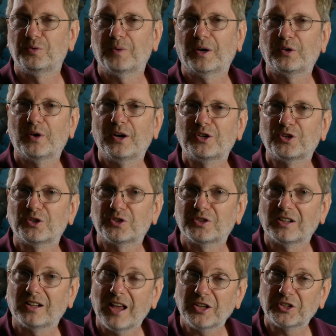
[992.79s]
migrations in
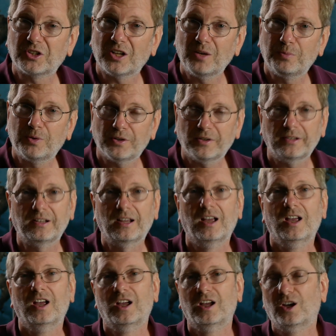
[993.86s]
the last time period,
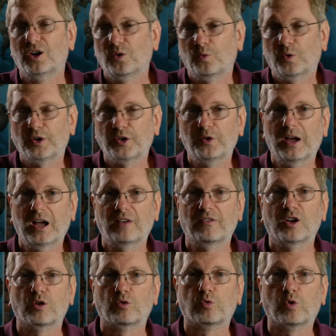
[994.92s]
where you
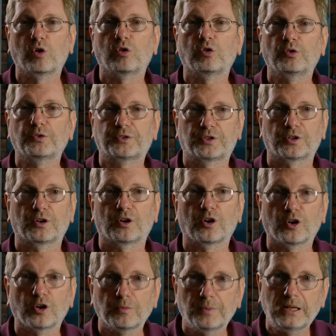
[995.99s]
have rural to
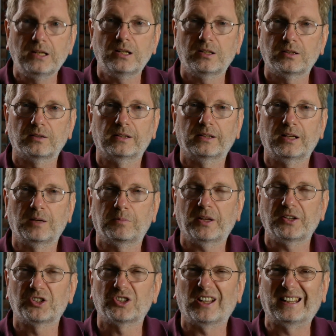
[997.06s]
urban in
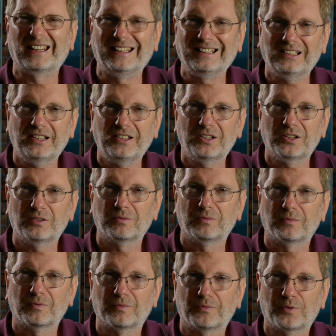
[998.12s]
places like England
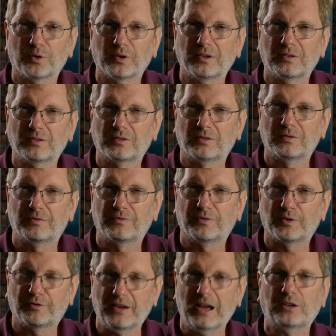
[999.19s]
for
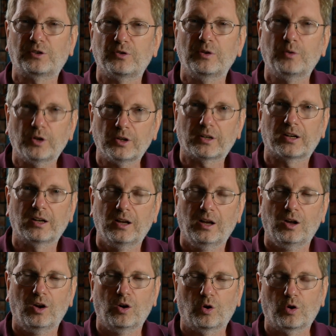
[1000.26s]
factory work,
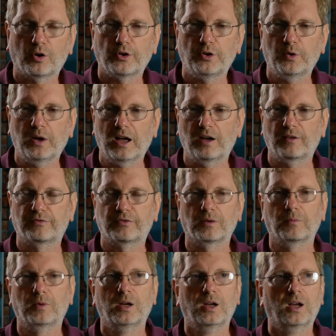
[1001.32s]
or you have from